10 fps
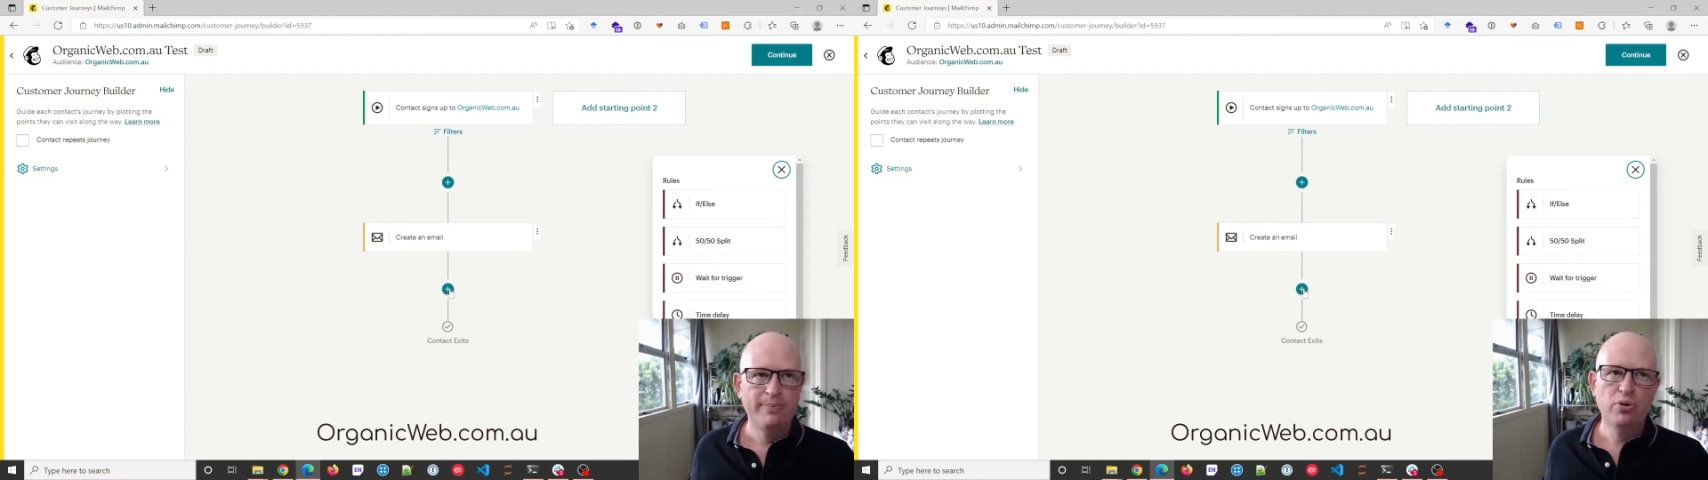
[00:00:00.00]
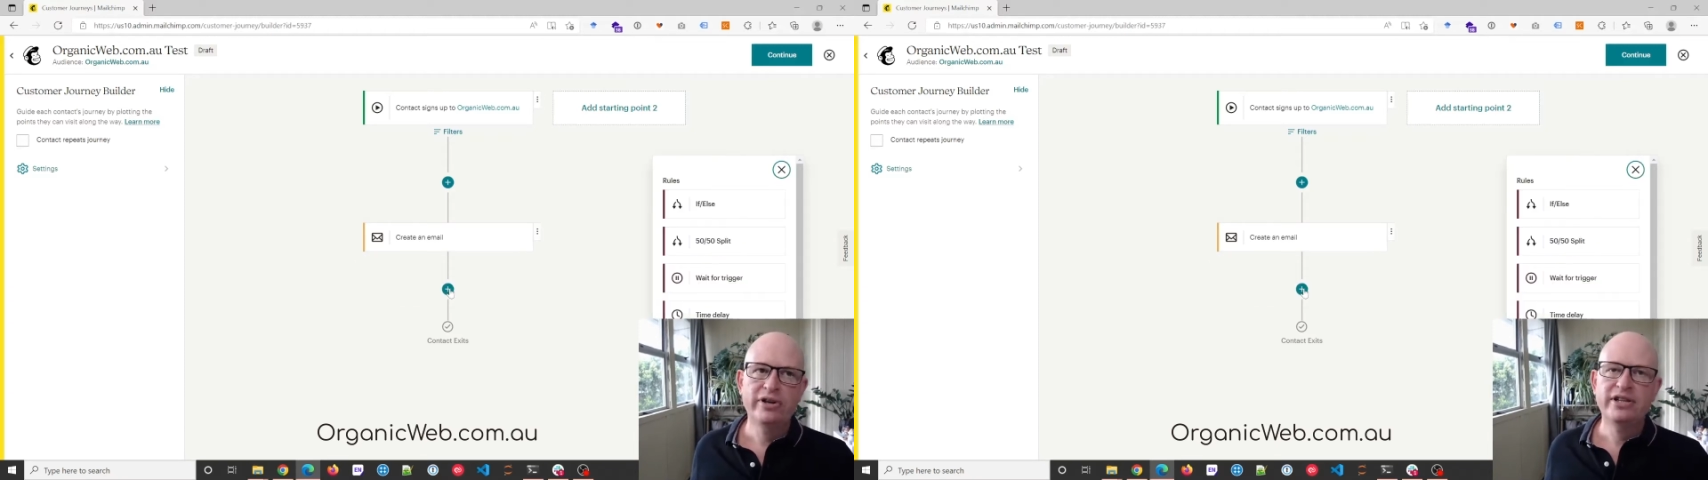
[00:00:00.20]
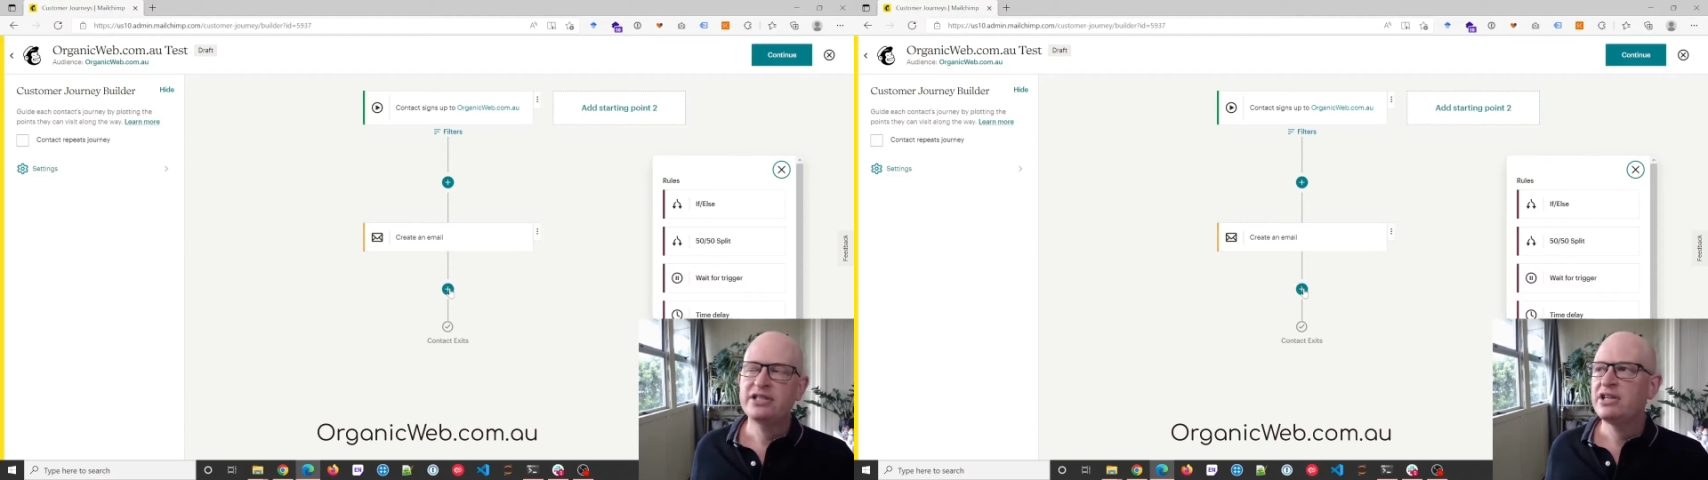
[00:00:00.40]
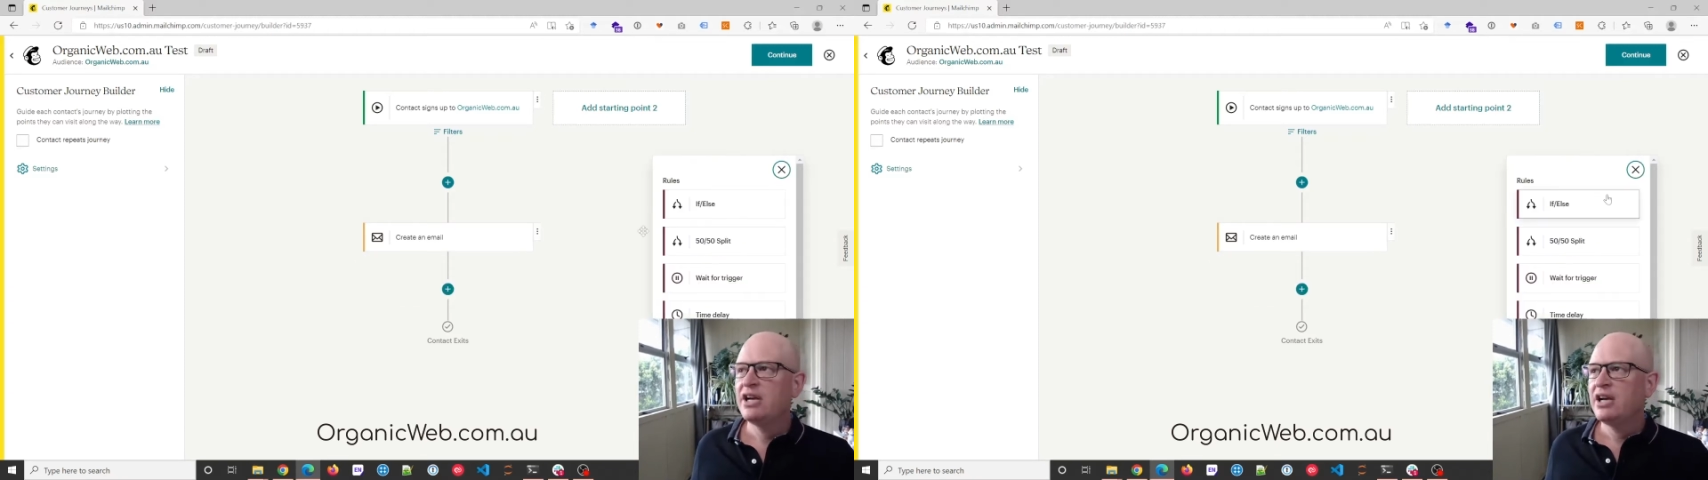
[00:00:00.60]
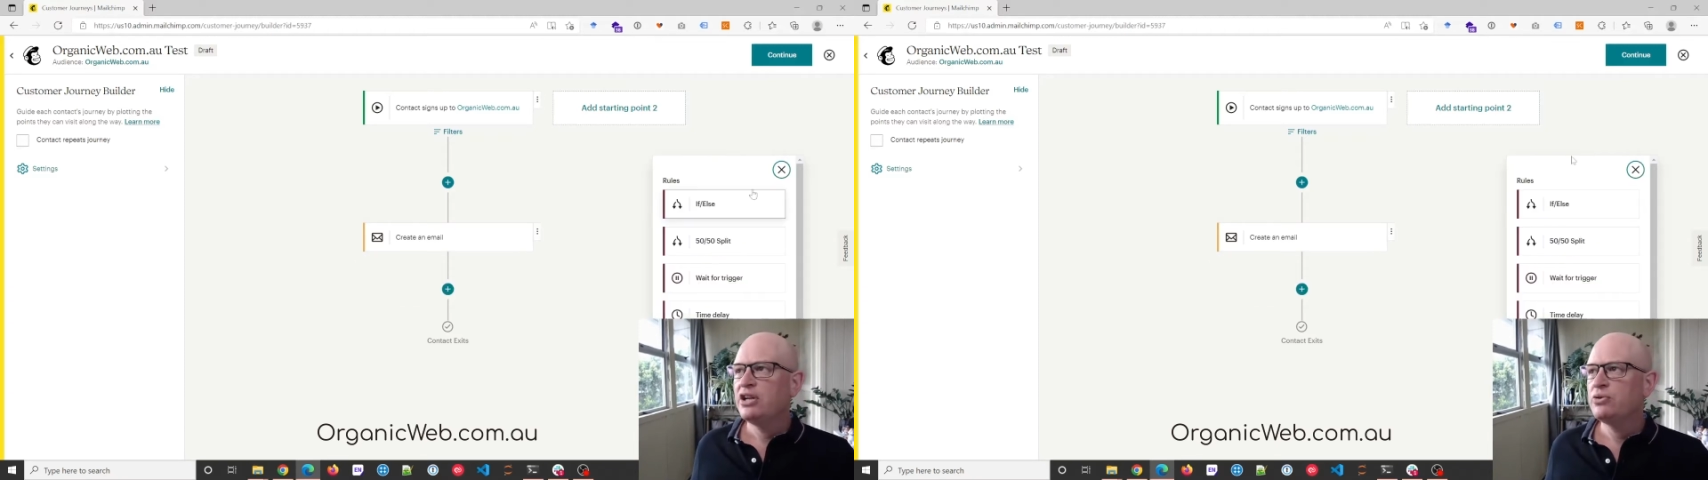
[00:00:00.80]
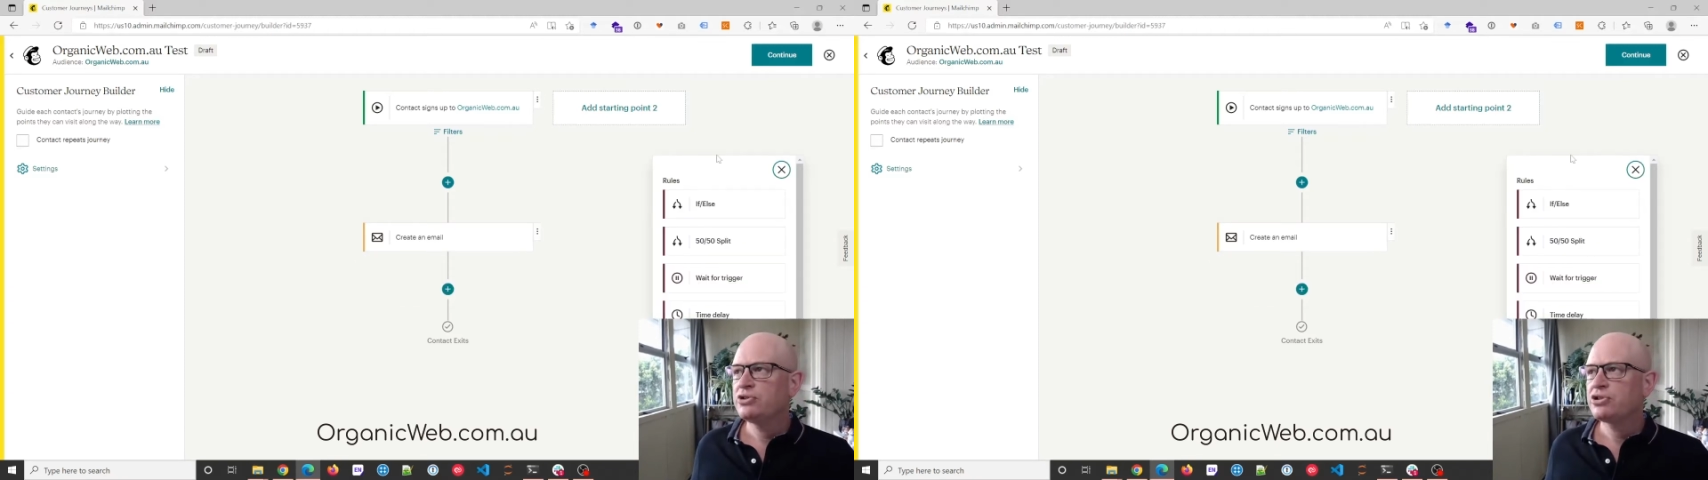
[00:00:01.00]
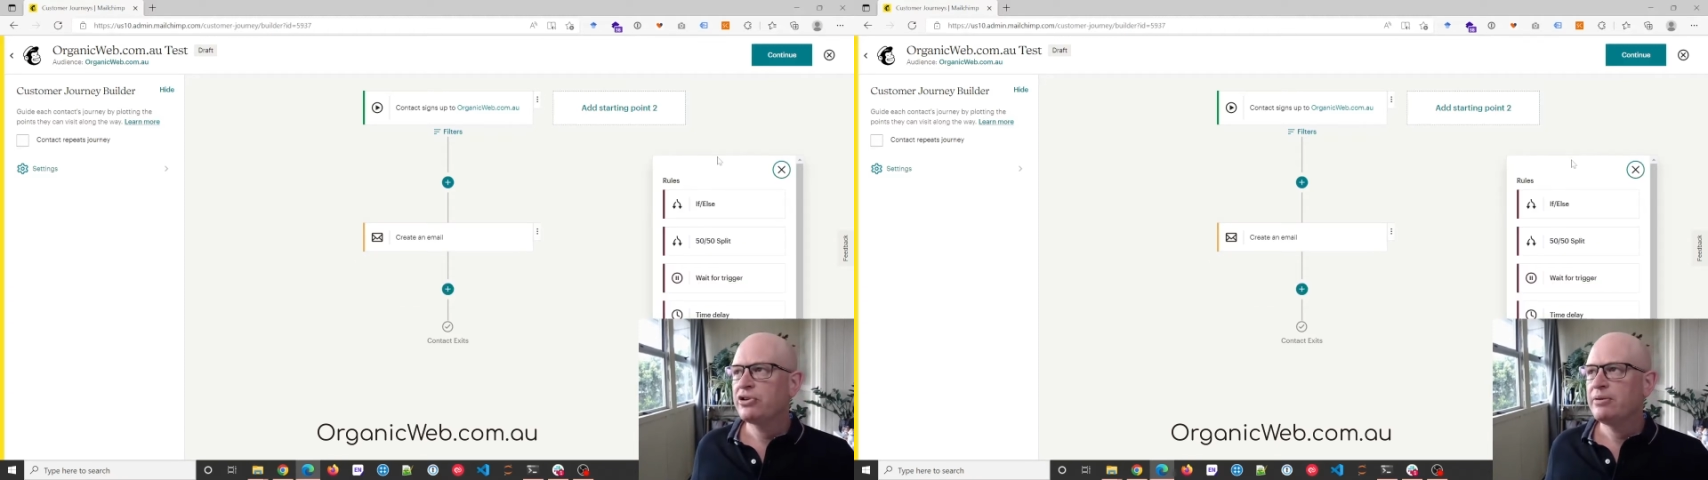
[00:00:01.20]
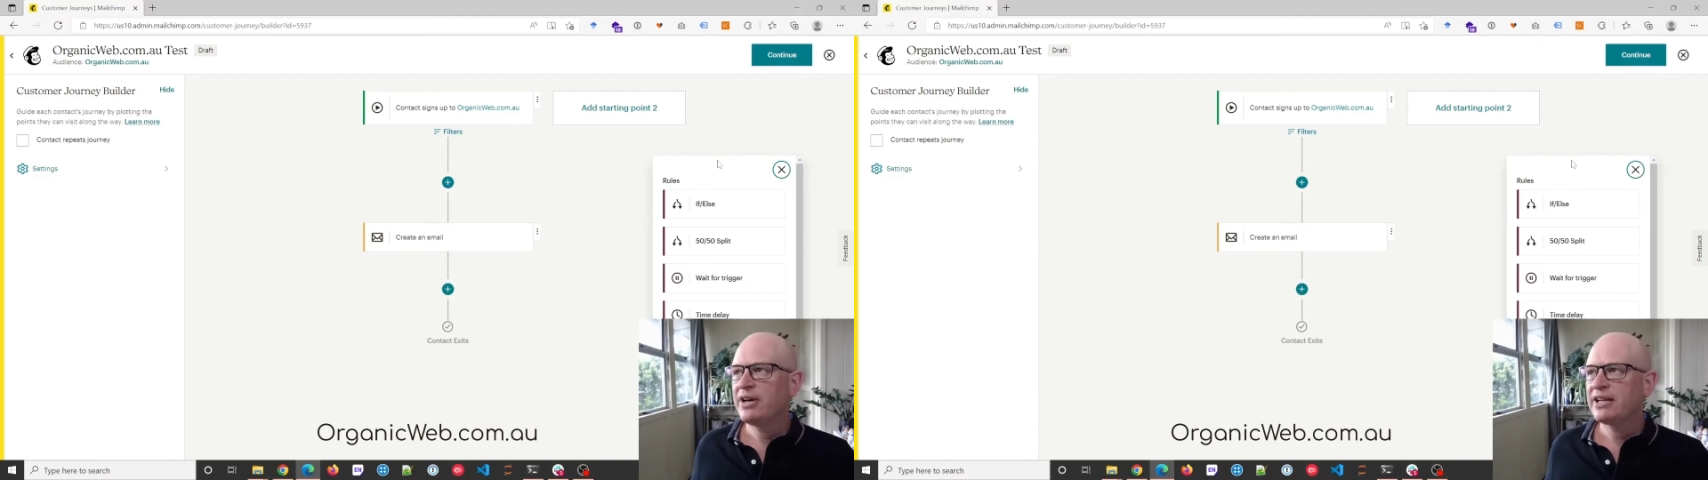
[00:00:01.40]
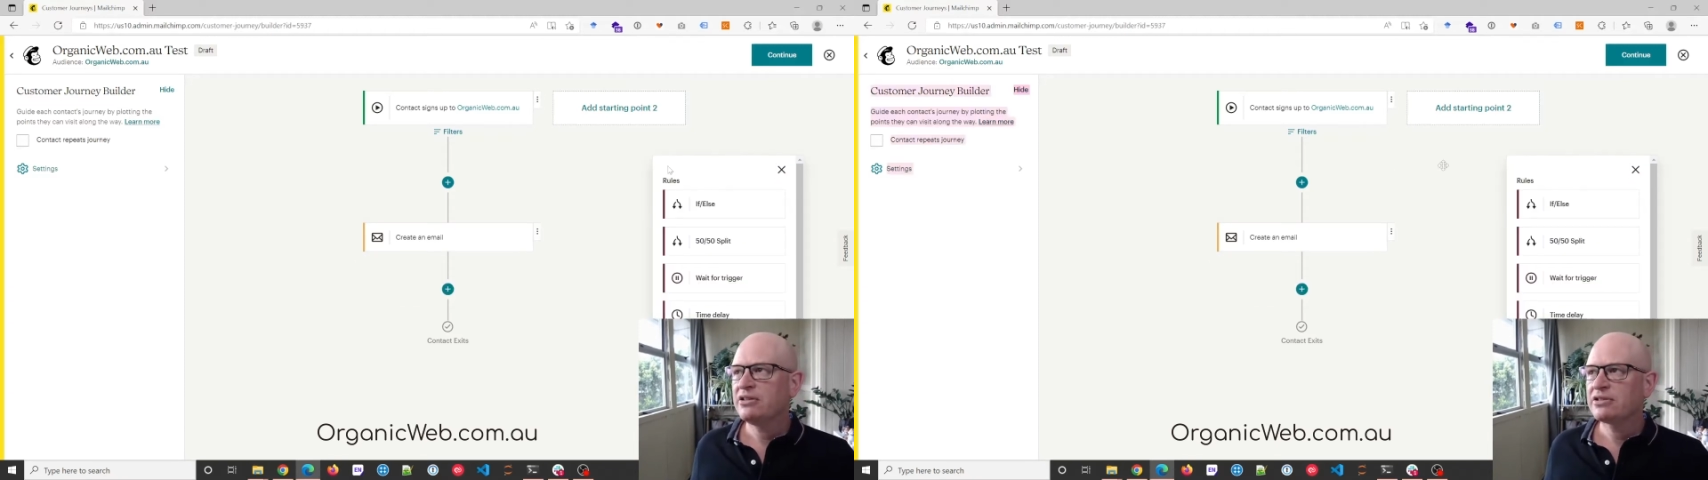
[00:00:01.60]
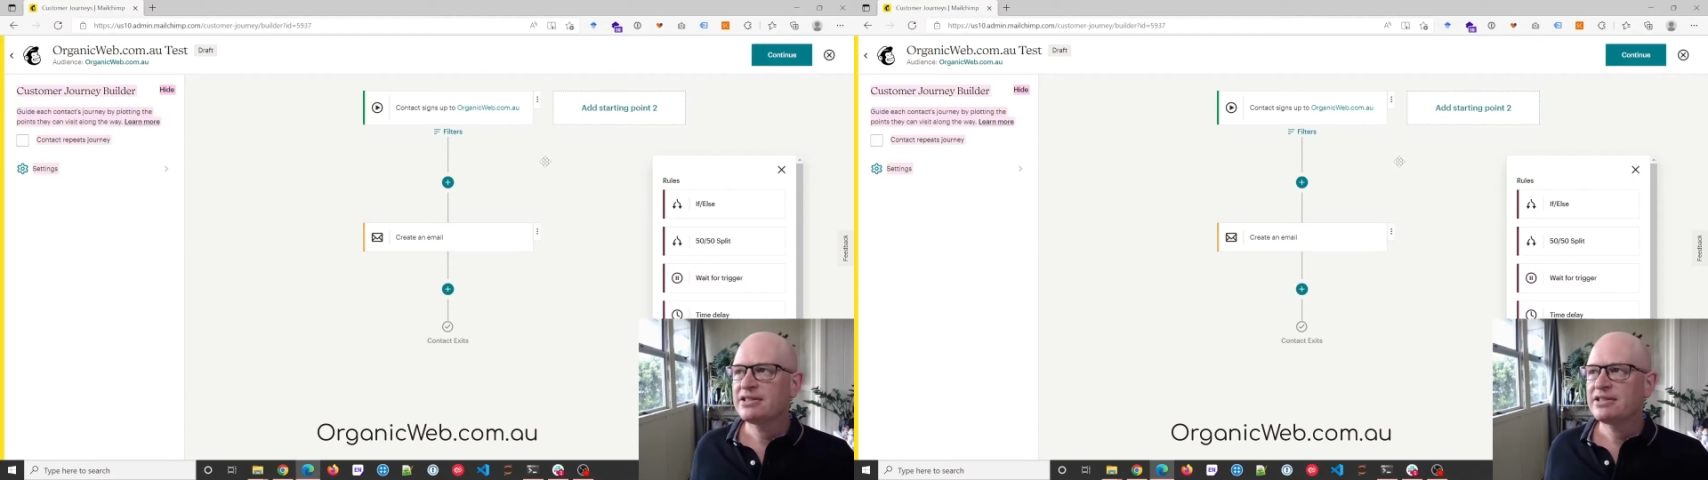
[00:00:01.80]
point. Your screen might look